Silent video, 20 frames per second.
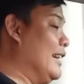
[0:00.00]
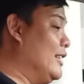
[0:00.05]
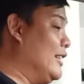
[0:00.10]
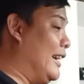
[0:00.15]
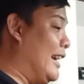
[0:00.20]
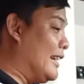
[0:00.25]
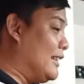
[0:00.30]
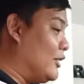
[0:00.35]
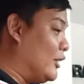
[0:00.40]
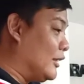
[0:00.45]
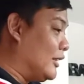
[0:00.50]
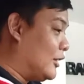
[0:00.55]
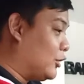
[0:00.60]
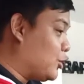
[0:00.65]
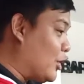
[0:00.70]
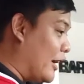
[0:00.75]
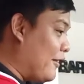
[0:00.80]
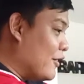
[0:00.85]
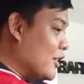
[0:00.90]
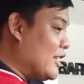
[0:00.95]
You get your
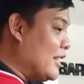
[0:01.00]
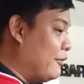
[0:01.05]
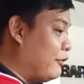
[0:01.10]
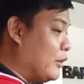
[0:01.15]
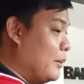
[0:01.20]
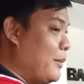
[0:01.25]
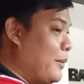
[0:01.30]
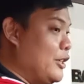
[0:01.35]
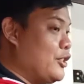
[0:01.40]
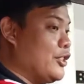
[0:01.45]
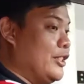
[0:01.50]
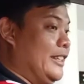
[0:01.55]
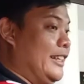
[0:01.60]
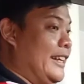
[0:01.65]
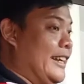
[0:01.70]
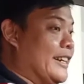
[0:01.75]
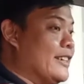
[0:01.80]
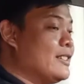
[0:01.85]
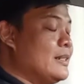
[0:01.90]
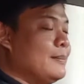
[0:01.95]
driver's information
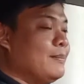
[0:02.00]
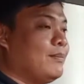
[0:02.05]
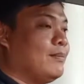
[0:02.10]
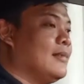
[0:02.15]
here,